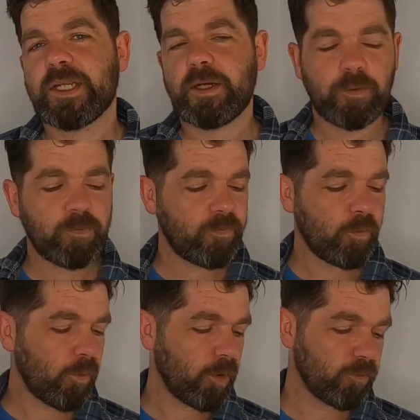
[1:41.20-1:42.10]
sell
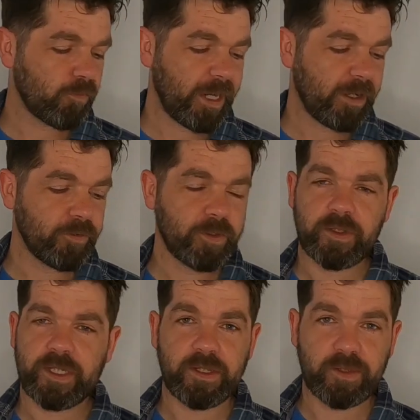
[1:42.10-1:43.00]
for around
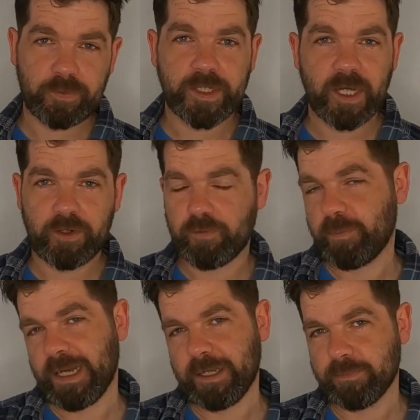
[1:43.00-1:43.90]
the
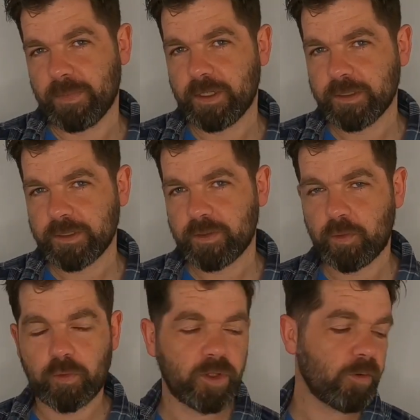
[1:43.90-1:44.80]
£300 mark,
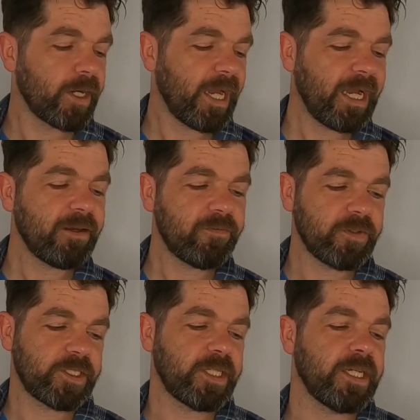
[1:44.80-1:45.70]
although I have
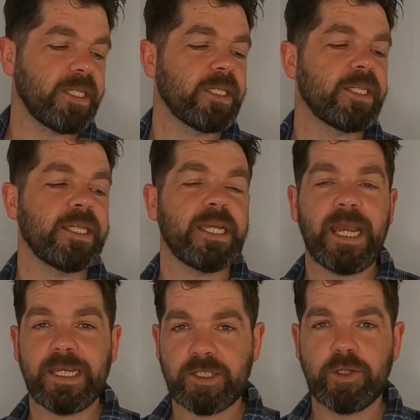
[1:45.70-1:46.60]
seen the
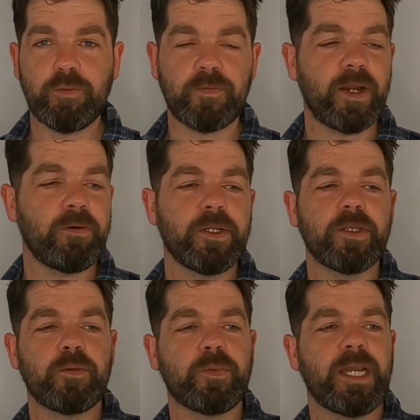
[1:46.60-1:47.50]
A2
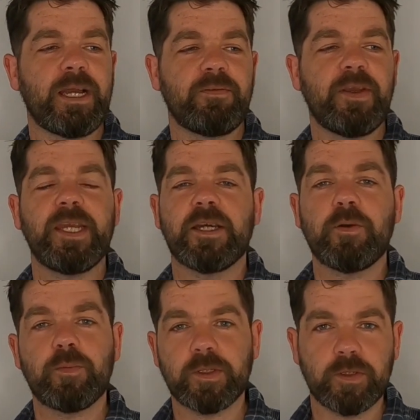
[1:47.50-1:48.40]
variant that we have here
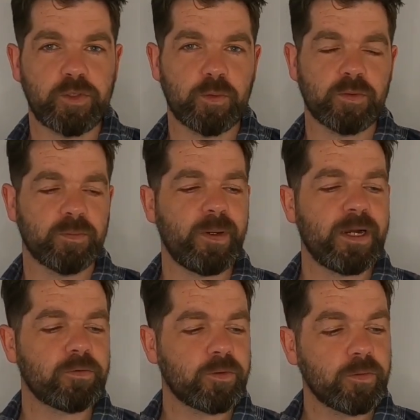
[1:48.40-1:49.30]
with the shorter
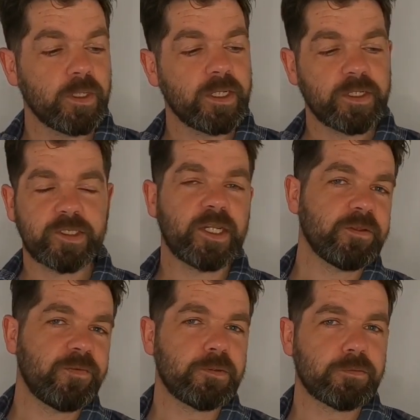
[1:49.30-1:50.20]
barrel
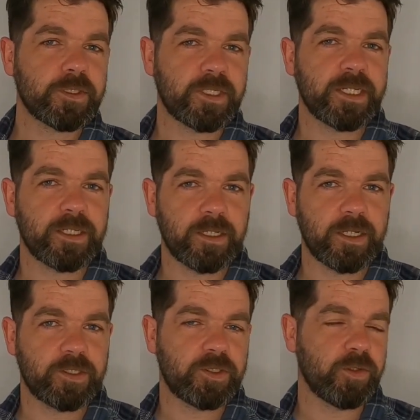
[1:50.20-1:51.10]
sell for as little
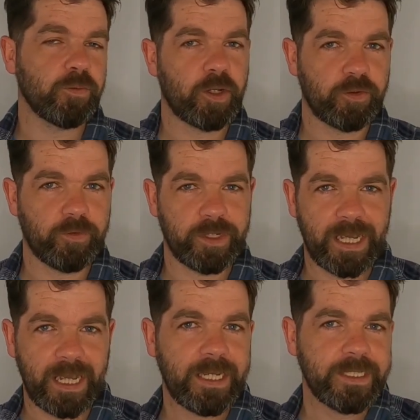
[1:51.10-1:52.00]
as
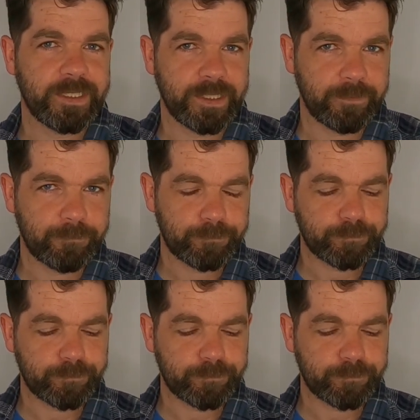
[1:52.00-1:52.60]
£280.